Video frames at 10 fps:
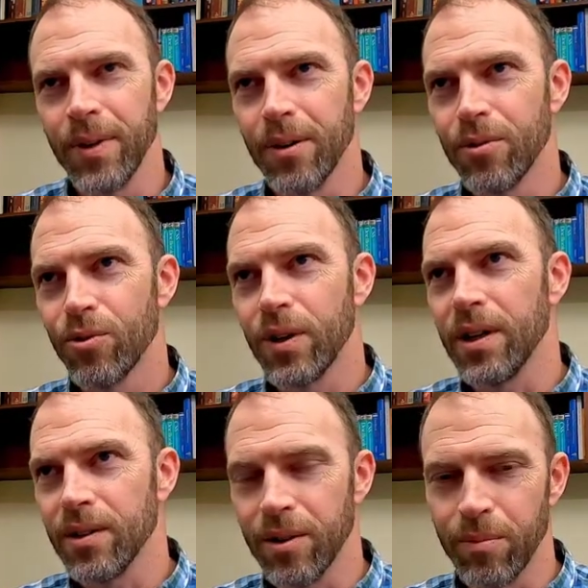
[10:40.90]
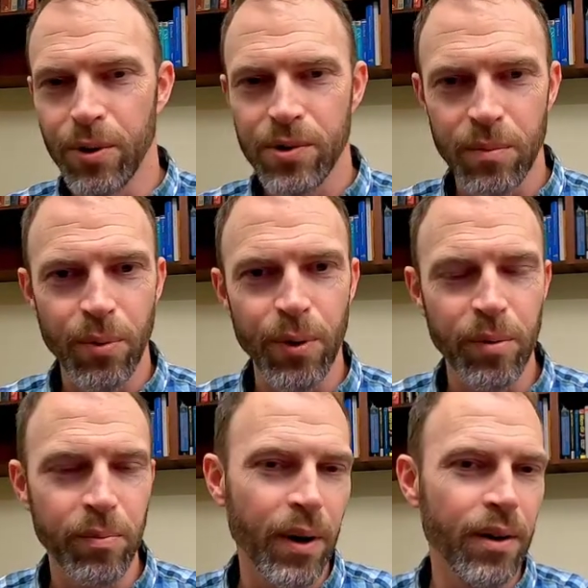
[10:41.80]
critical, most
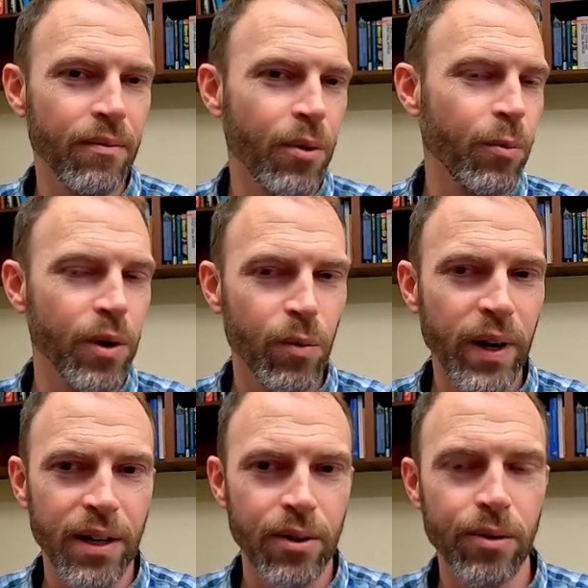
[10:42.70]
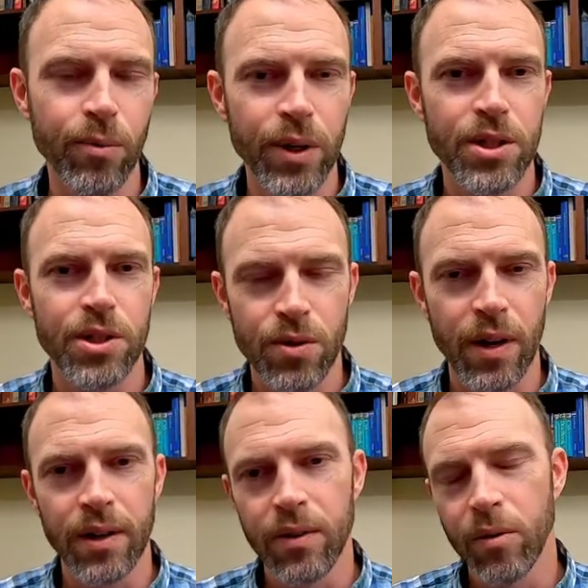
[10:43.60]
important part of the work we do, which is
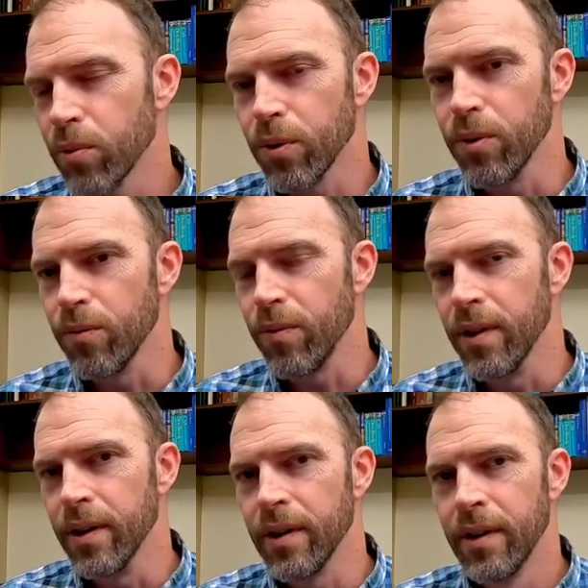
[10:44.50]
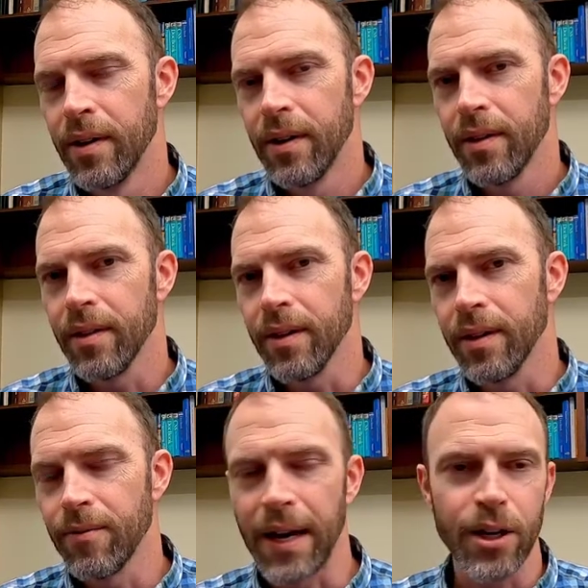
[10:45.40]
trying to improve the
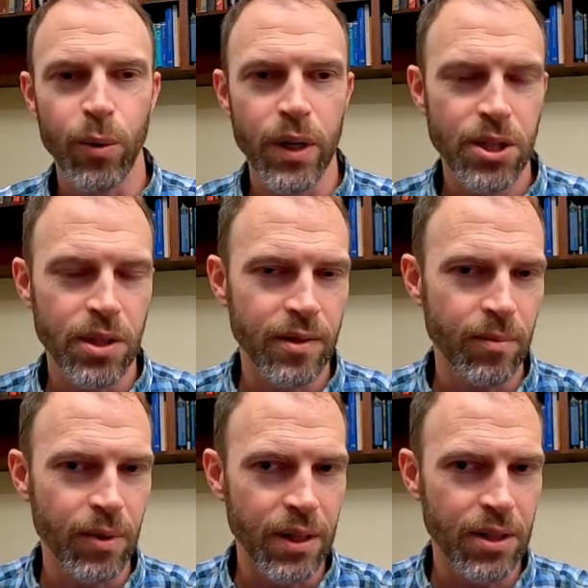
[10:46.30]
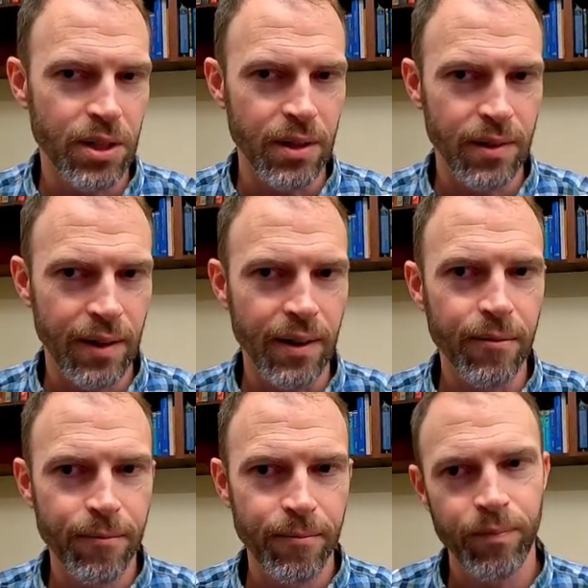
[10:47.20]
evacuation simulation
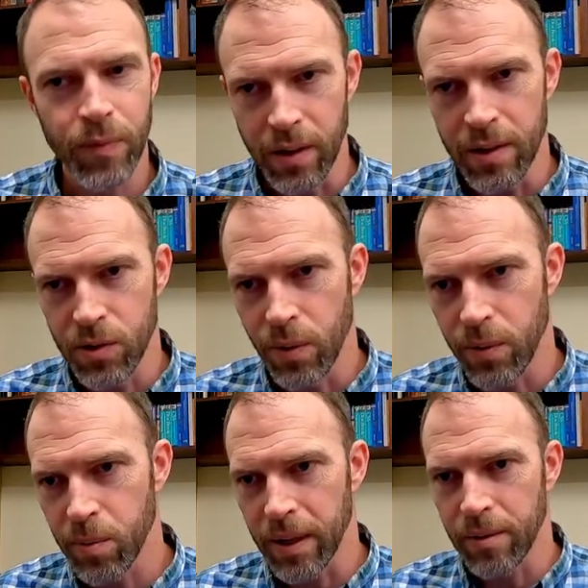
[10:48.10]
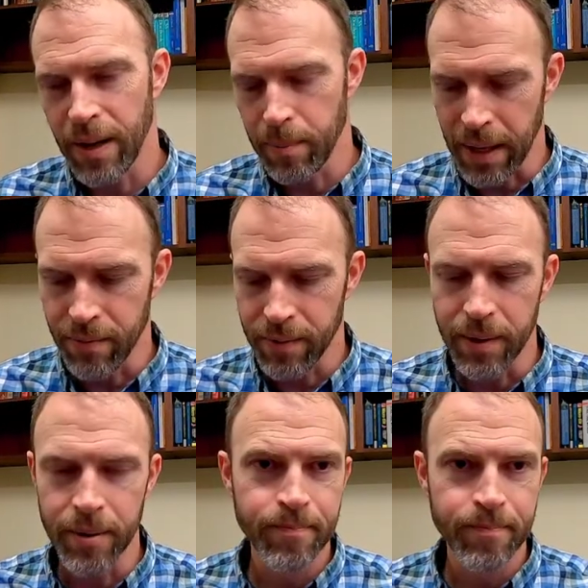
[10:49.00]
itself, at least with respect to Pathfinder.